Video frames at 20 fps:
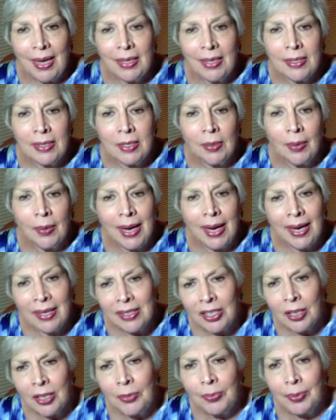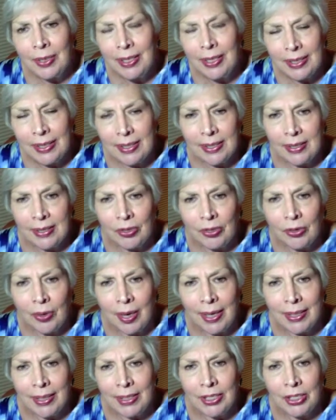so I ask you please to
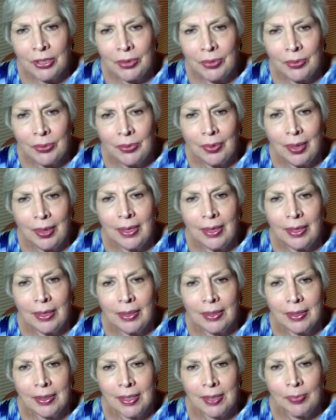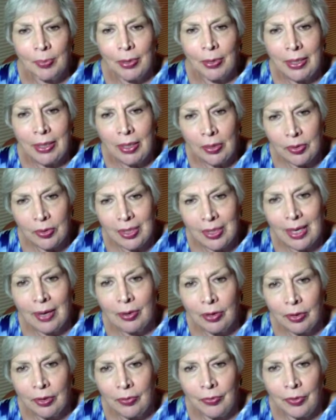try to spread those
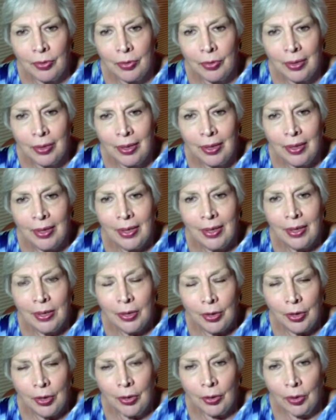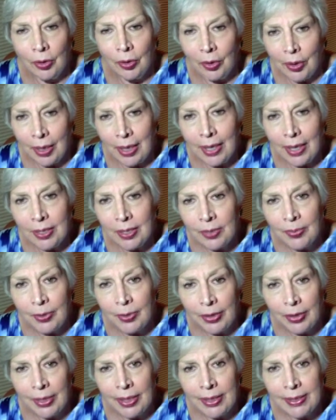out over your learning
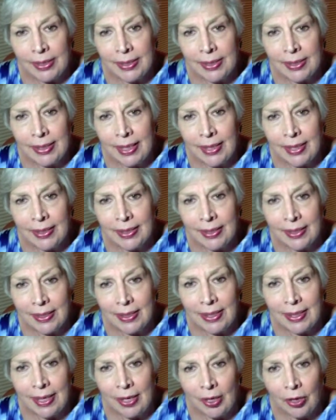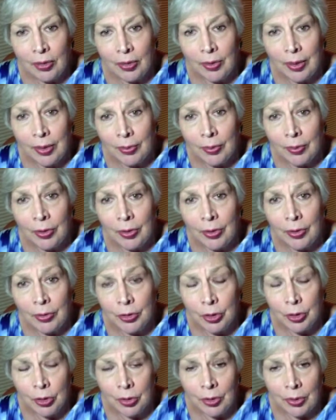experience and to stay current with your
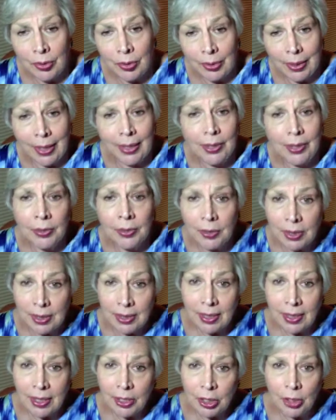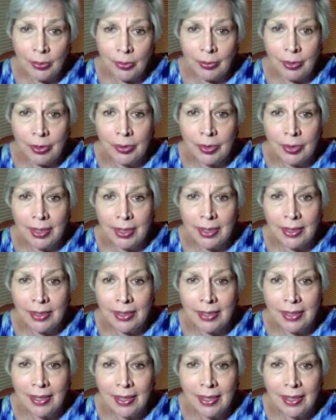journal and your discussion postings.